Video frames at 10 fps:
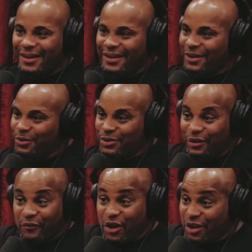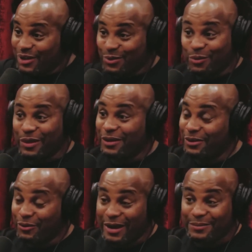and it'll just fucking swoop down
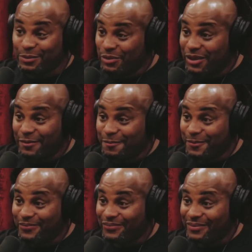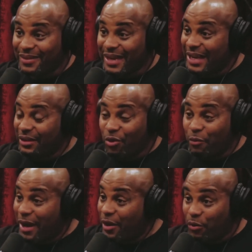and grab some shit. And it
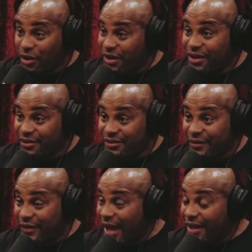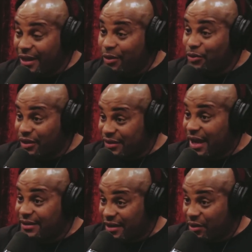don't matter what it is. If that eagle
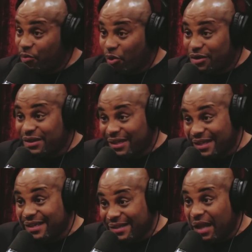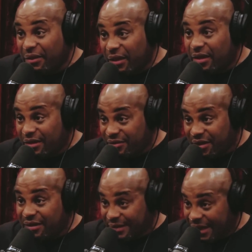decides that it wants to eat that thing, it's
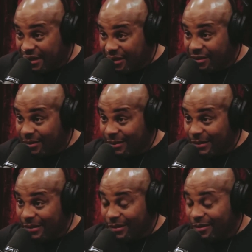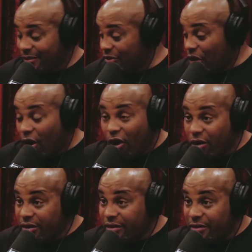gonna take it.
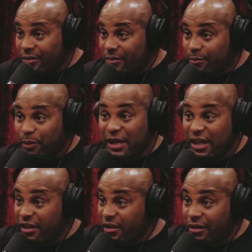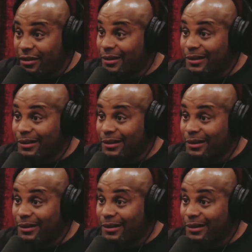Dog, pig,